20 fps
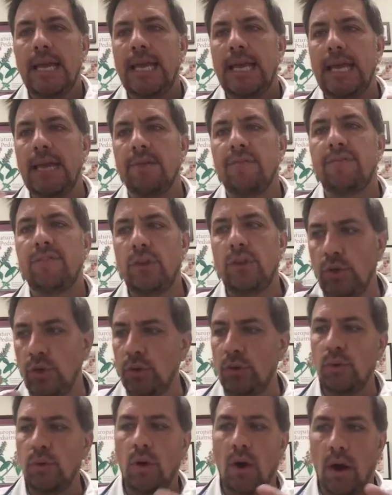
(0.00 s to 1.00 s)
If
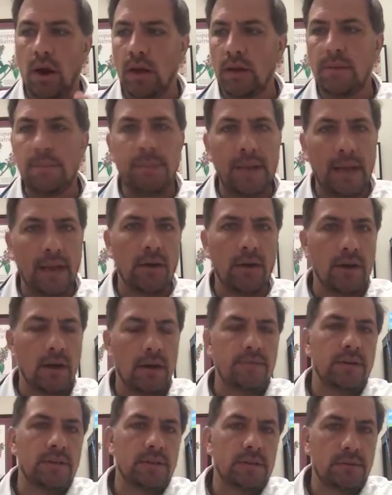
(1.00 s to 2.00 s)
you are the parent
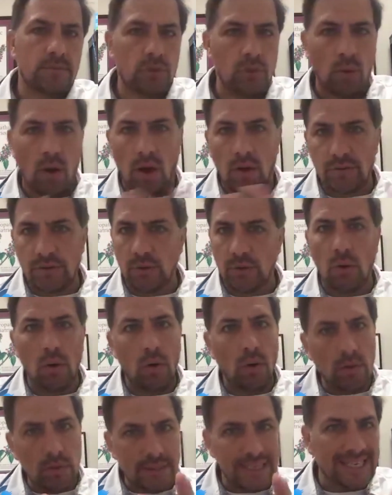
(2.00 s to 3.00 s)
of a
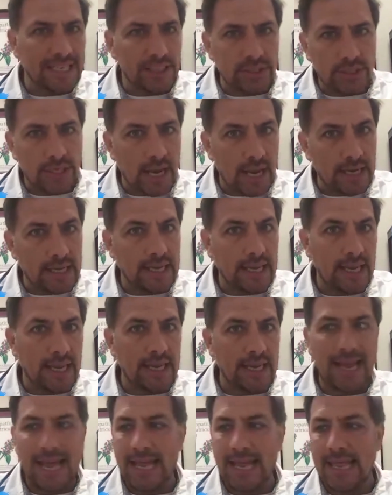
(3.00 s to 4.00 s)
12-year-old-ish kind of
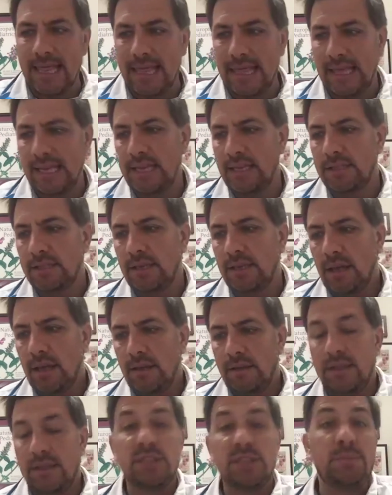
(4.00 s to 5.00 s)
kid and these
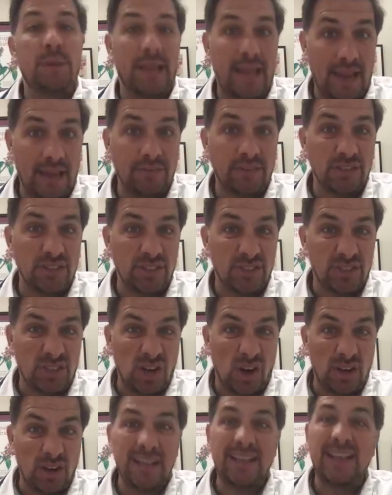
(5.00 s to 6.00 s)
behaviors are
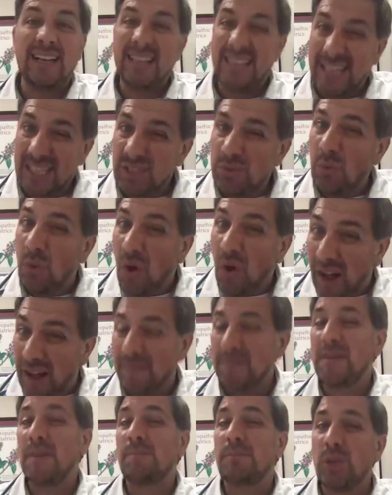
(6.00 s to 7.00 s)
starting, guess
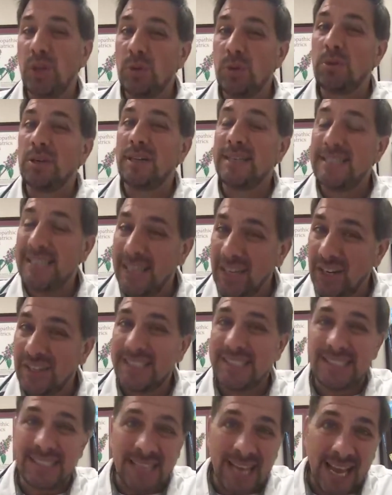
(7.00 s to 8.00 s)
what? Puberty's here to
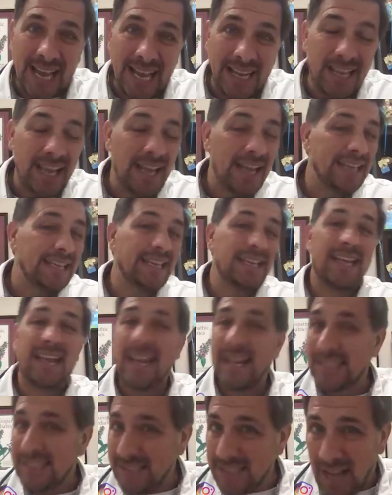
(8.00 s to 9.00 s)
stay. You
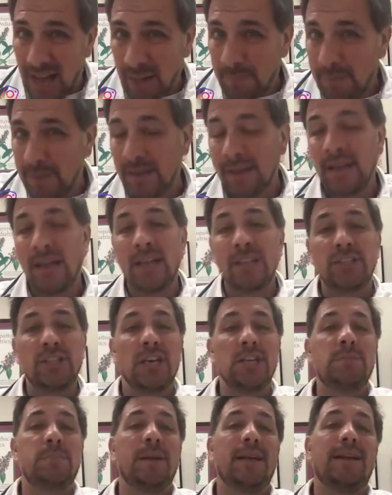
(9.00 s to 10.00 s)
can't stop it.
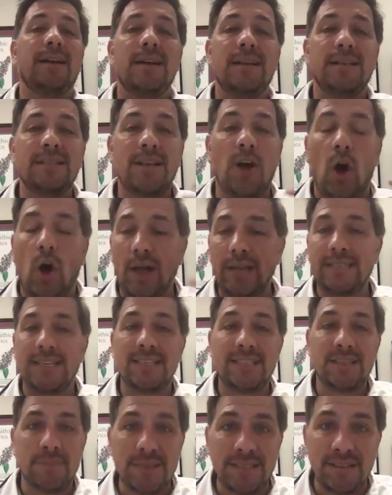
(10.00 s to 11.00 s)
Just because
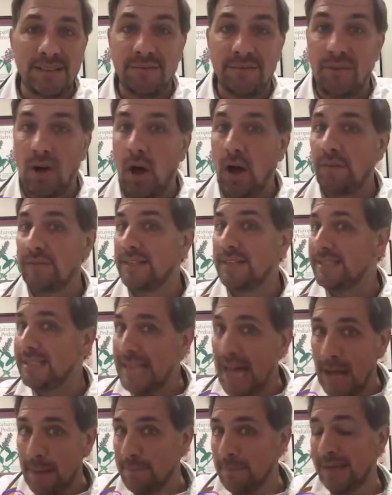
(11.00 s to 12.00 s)
autism is involved does
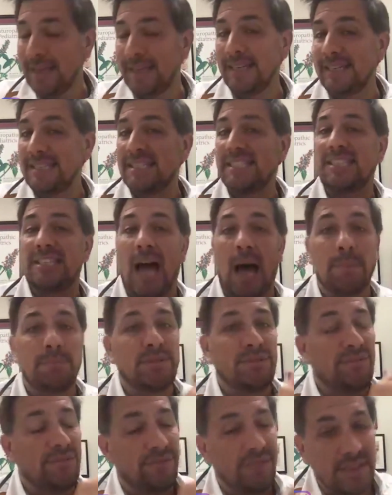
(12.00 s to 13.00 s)
not mean it
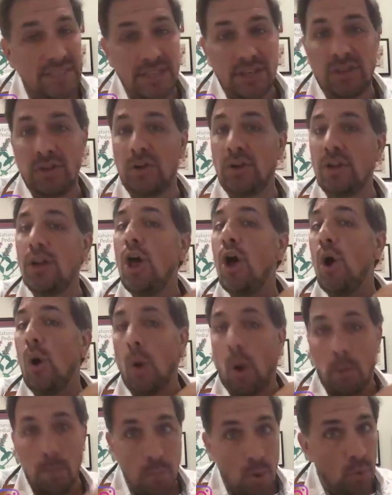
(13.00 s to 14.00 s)
stops physical
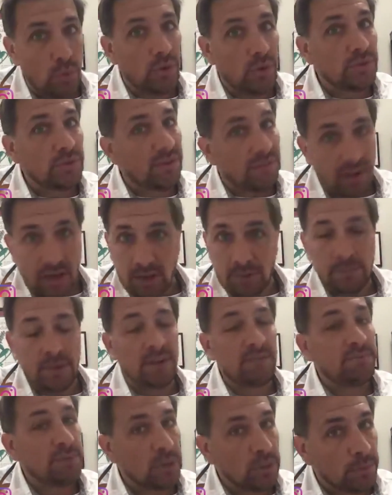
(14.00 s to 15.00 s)
hormonal development
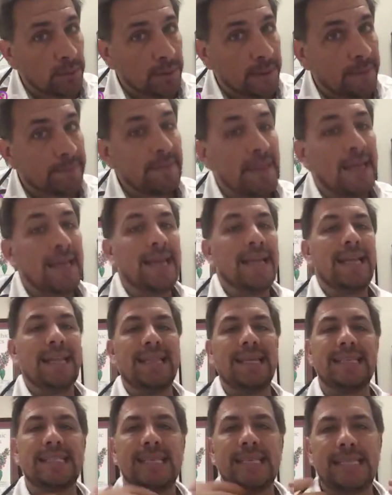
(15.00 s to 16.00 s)
of puberty.
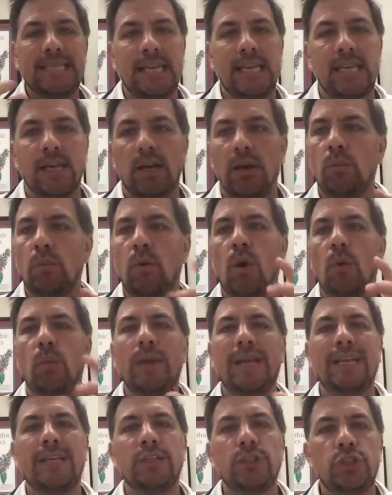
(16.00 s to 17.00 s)
This is here. What
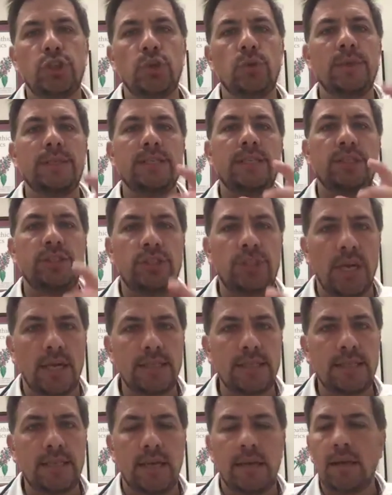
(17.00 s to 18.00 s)
we can do is
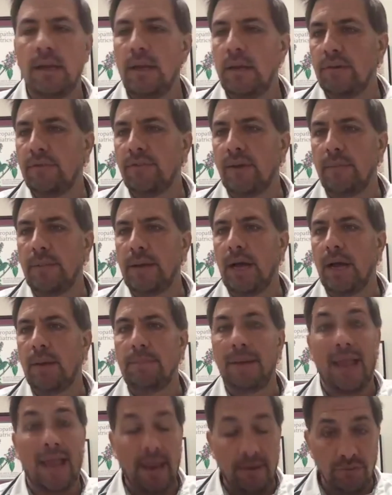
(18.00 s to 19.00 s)
adjust it from a
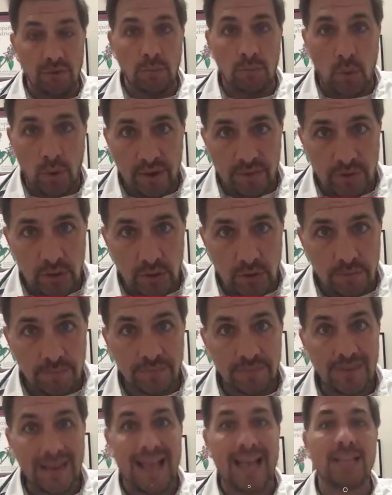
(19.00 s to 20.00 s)
behavioral point of view
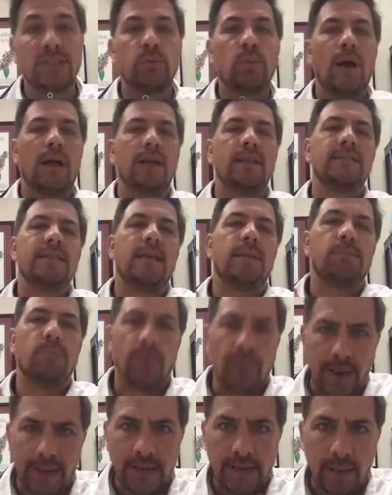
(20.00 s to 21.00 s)
as well as a
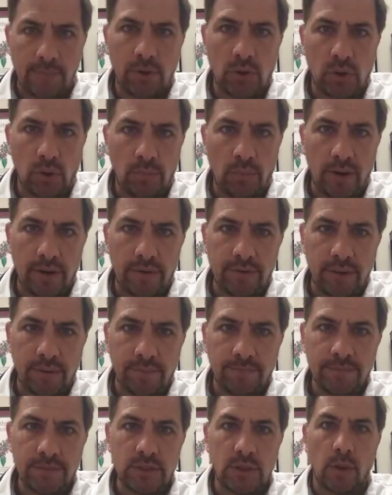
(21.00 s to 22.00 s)
brain chemical point of view.
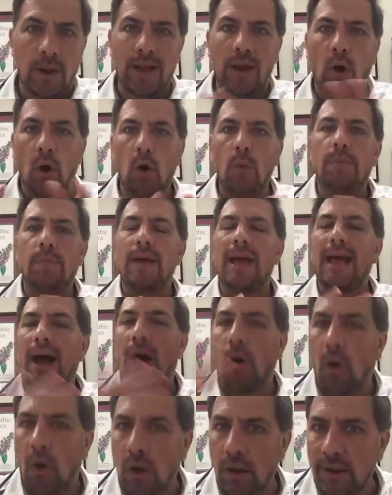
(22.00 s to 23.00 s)
So I hope
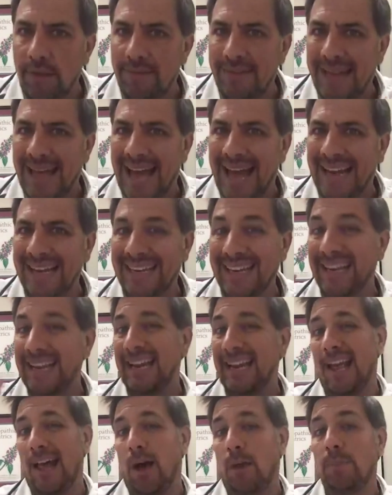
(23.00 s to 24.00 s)
all of that can
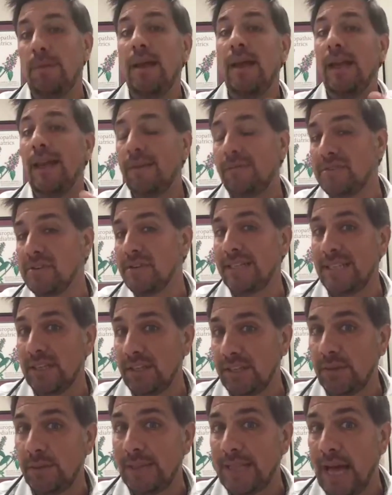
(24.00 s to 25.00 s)
help if you're
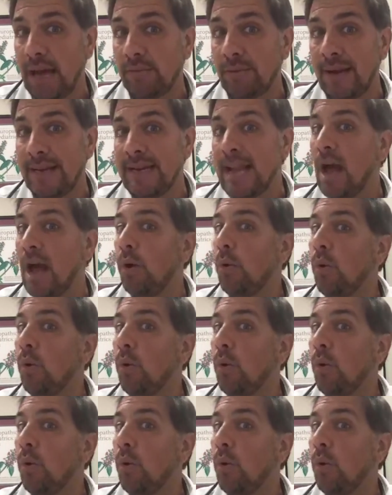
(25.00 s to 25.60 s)
dealing with that right now.